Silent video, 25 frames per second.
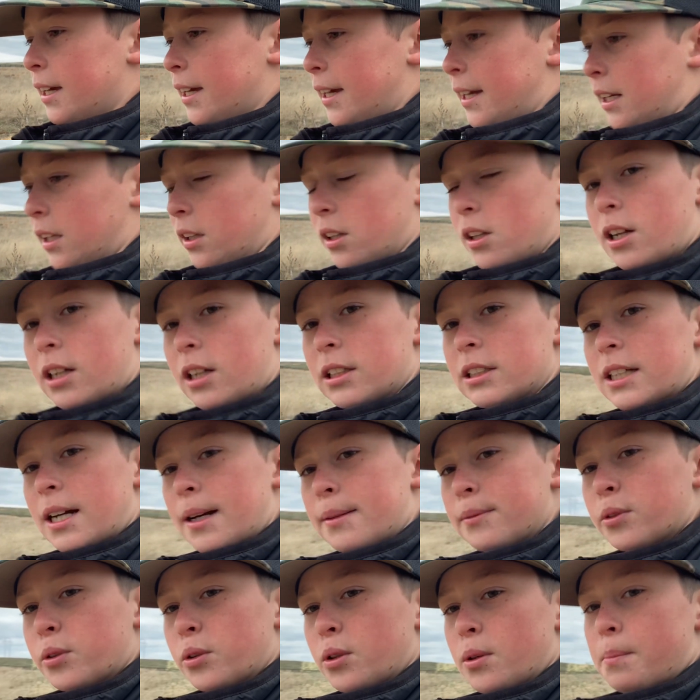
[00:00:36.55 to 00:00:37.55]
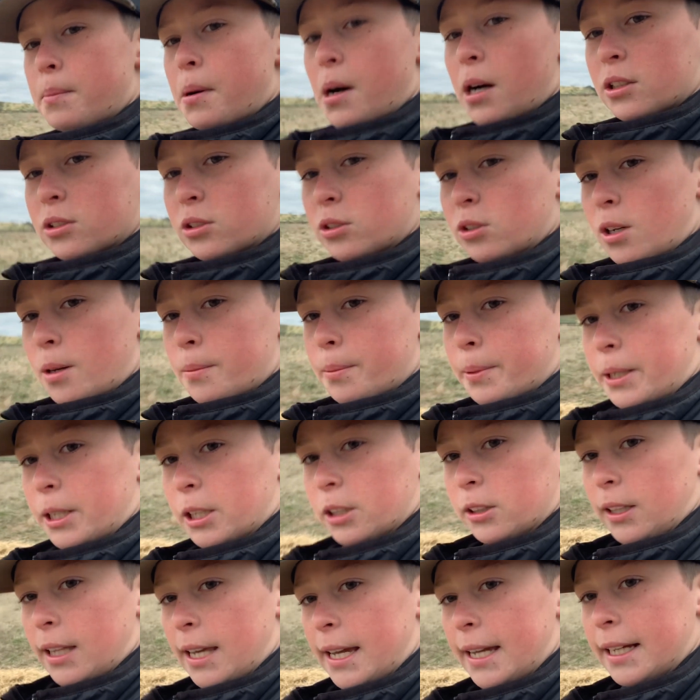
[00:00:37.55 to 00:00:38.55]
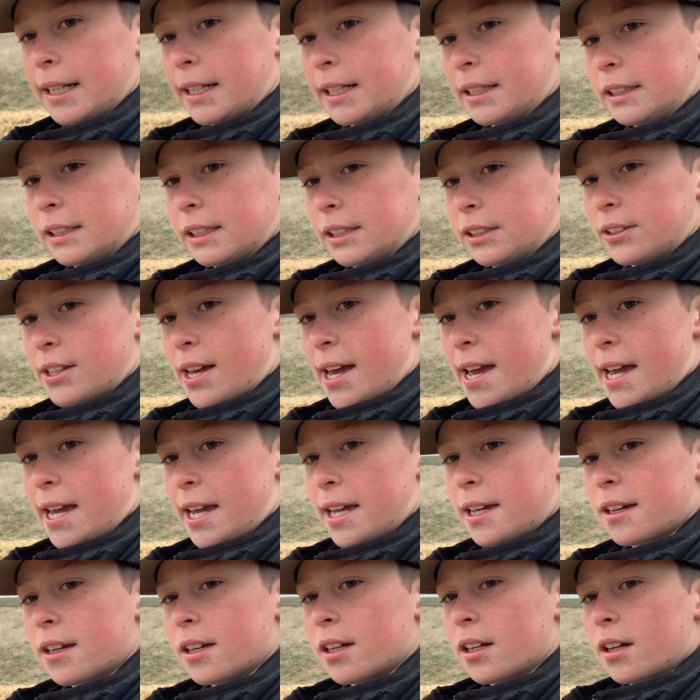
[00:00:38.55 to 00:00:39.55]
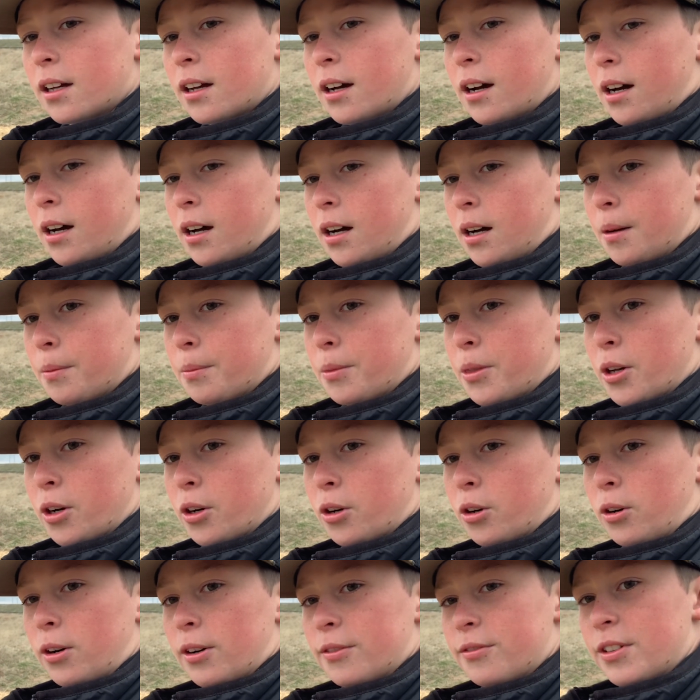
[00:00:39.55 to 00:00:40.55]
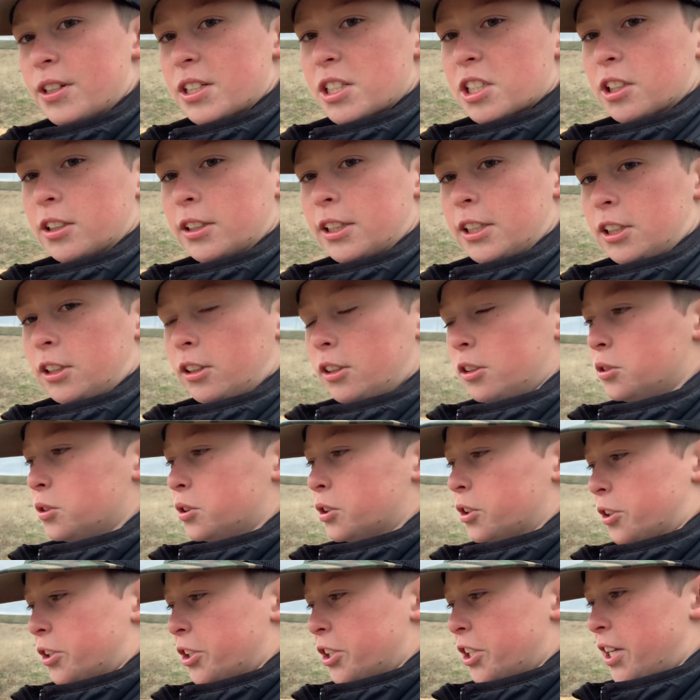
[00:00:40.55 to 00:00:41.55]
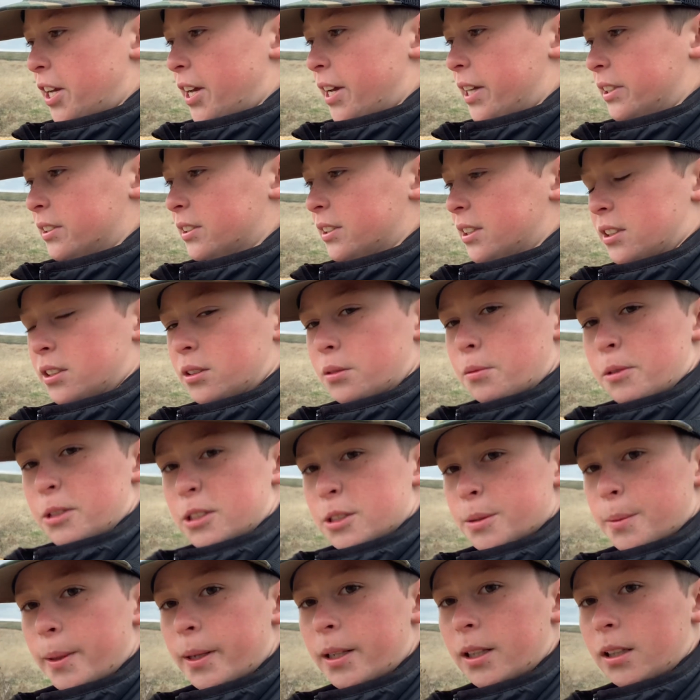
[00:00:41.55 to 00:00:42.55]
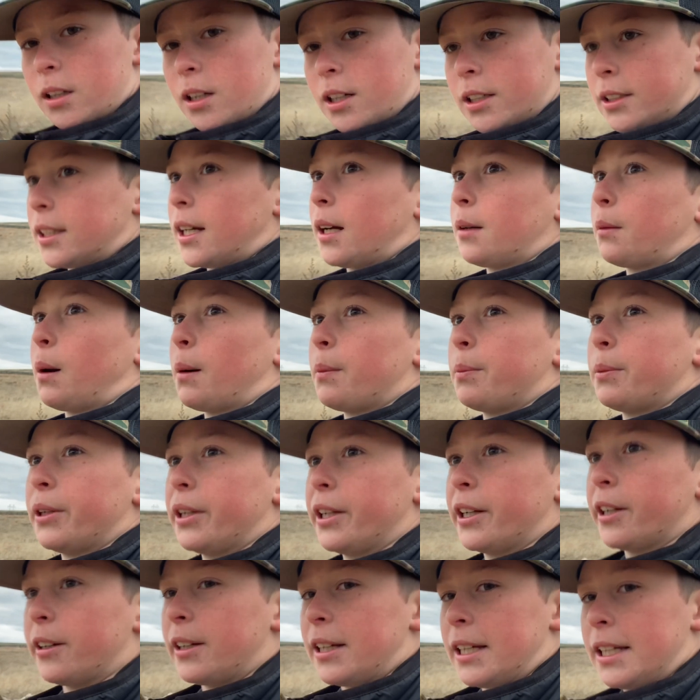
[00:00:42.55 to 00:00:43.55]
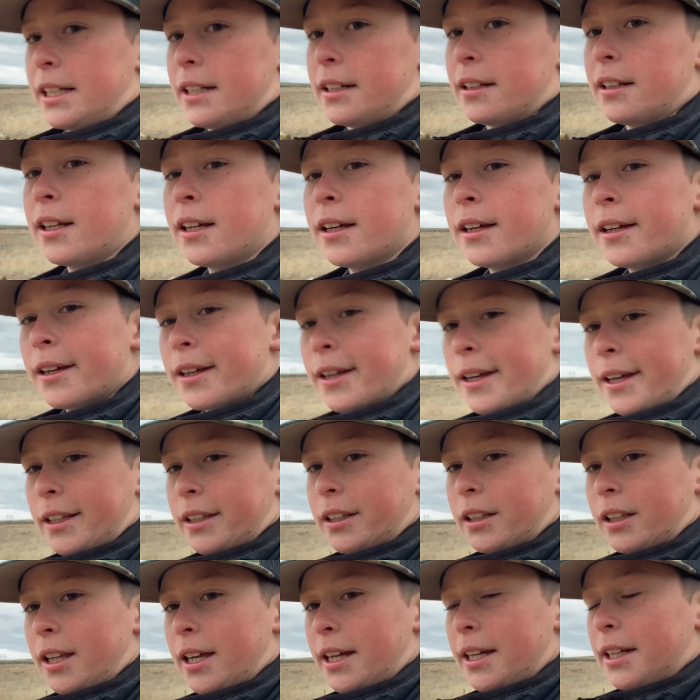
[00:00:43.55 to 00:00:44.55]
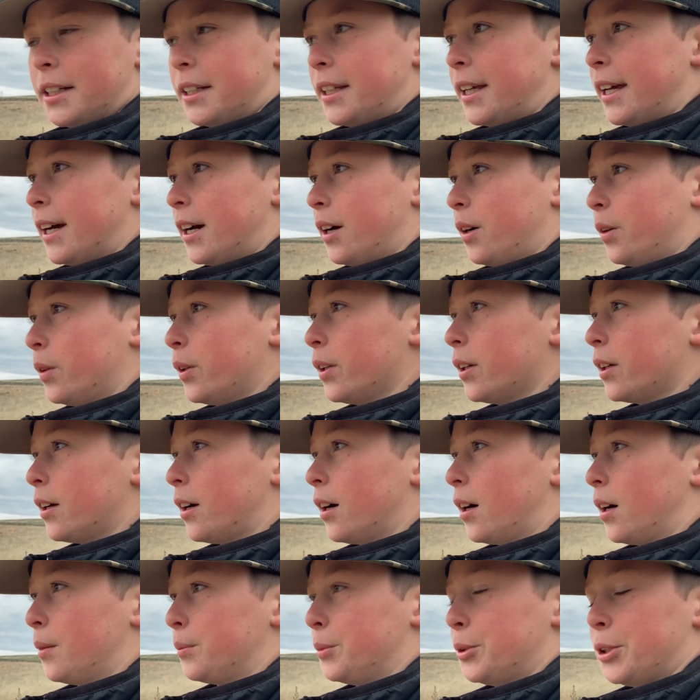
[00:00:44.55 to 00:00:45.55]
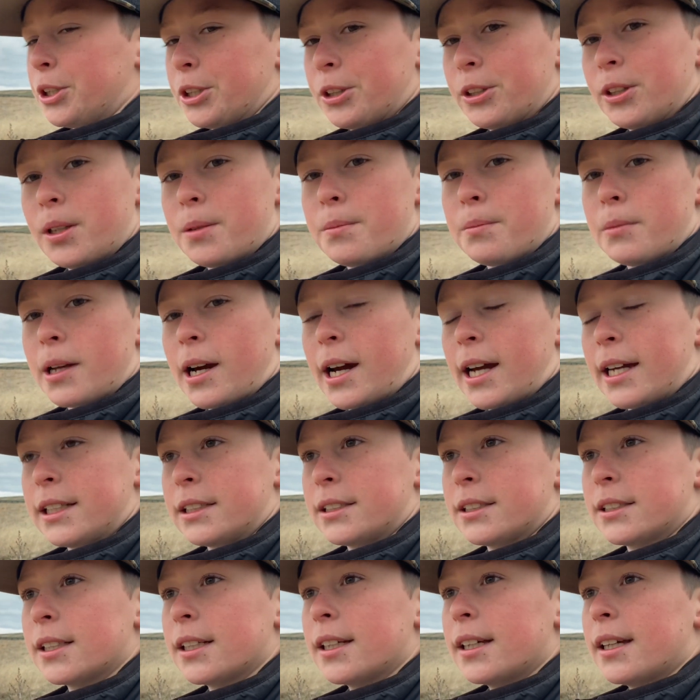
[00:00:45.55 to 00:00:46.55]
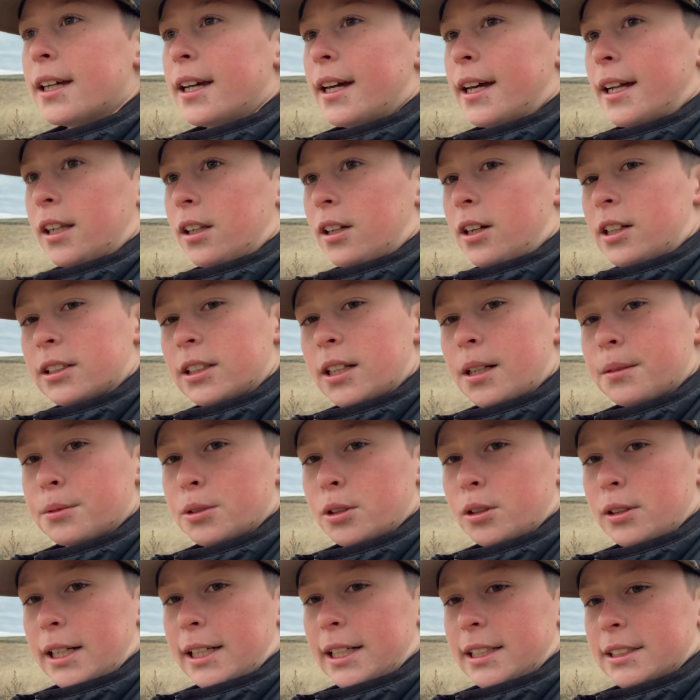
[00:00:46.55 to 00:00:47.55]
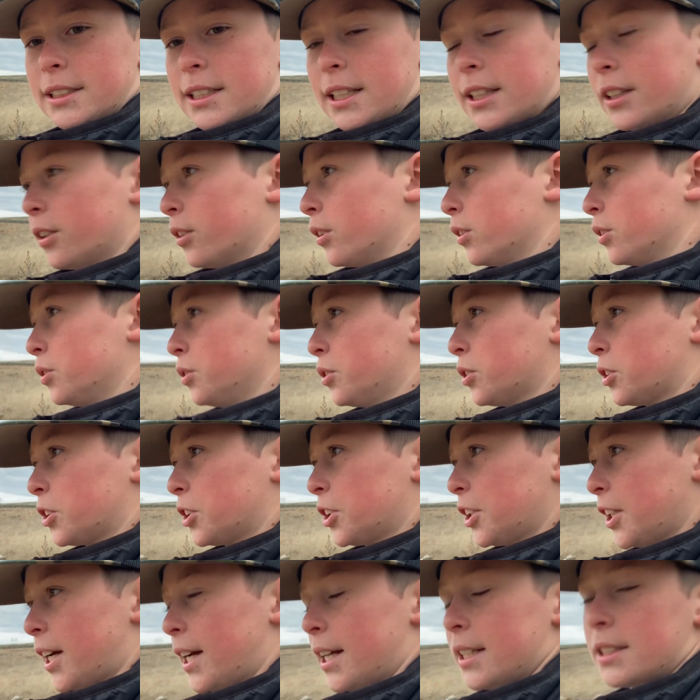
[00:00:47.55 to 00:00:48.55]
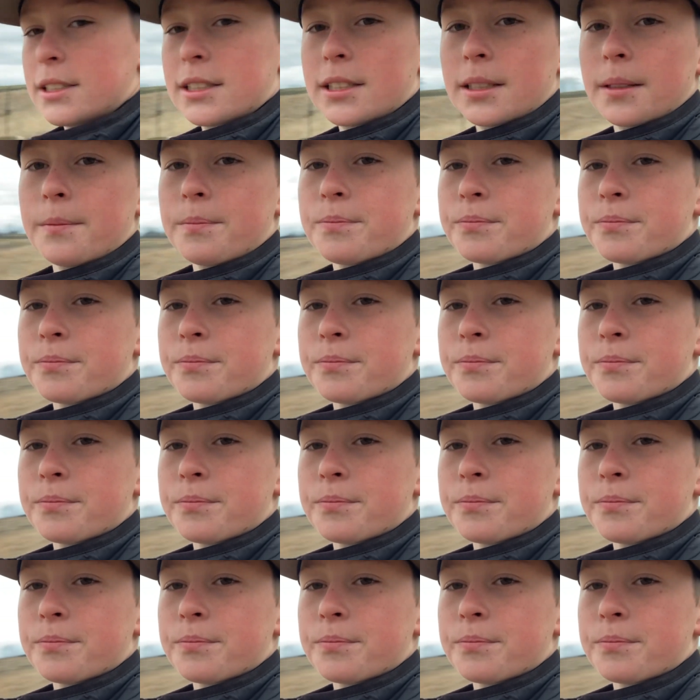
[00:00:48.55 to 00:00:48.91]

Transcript: And a lot of times when the bucks are up here laying in this hay, um, they'll eventually lose their sheds because they'll be spending a lot of time up in here eating and laying down um, during them nights. And a lot of times, like I said, they'll lose their sheds.